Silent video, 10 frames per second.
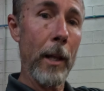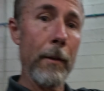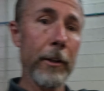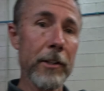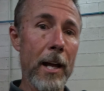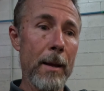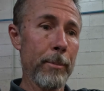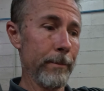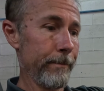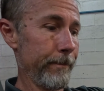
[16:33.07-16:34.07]
out the top,
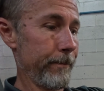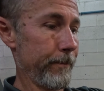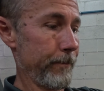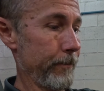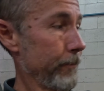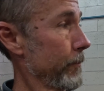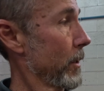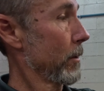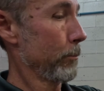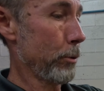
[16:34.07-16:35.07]

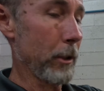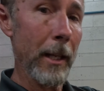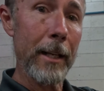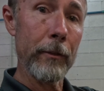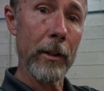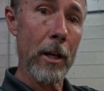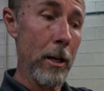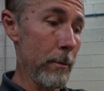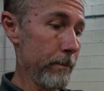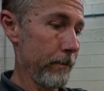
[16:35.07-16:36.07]
put the lights in on
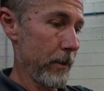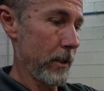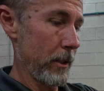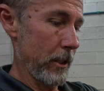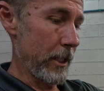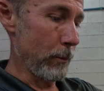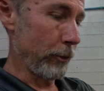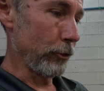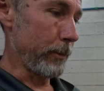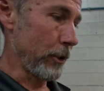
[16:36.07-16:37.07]
them, and then we
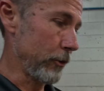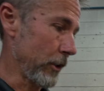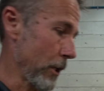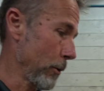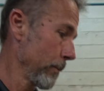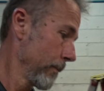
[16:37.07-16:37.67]
should be good to go.